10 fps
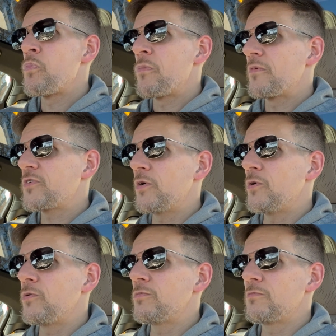
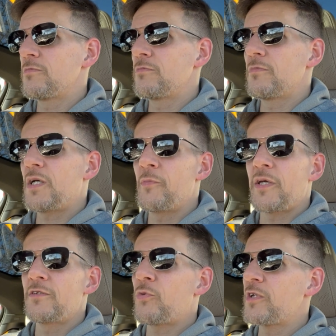so coming
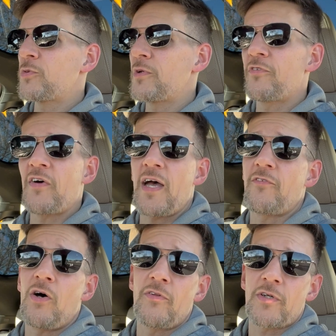in 2025,
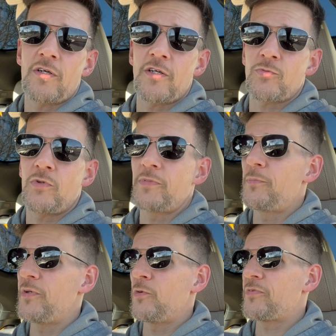all their cars will be
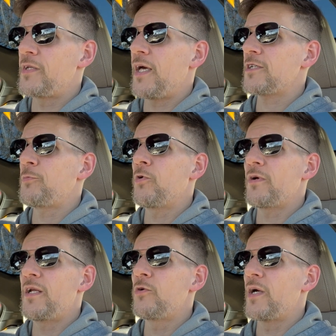built with the NACS port
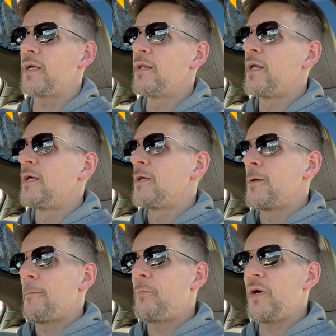anyway.
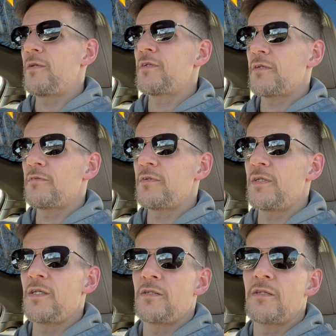But
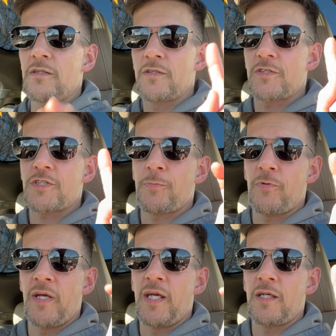in
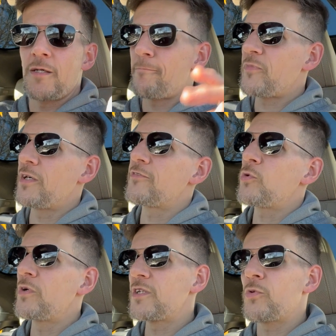spring of
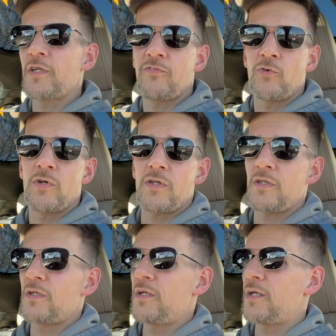
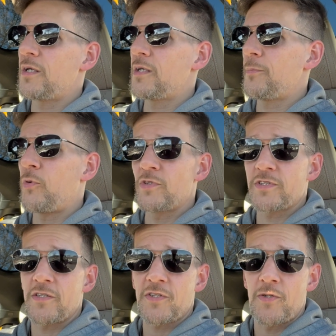2024,
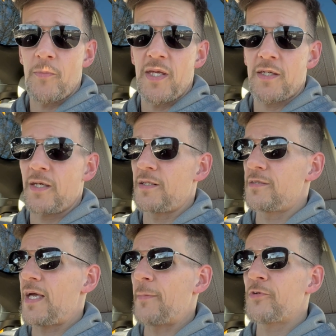Polestar is going to make an
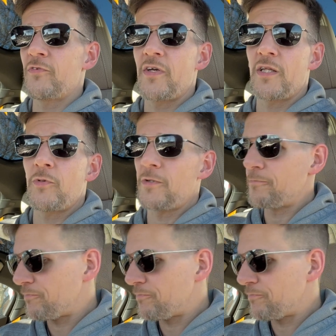adapter available.